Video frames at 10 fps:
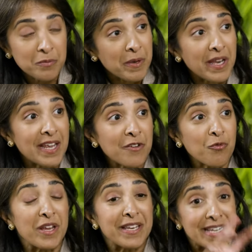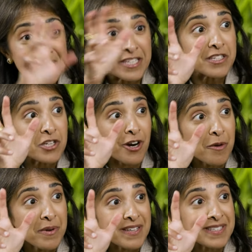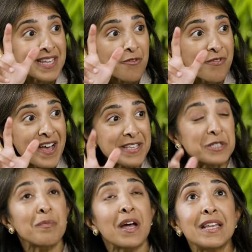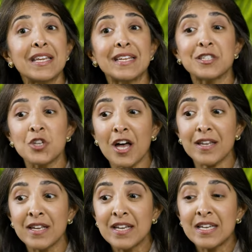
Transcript: But if we need to decarbonize that fast, mining is not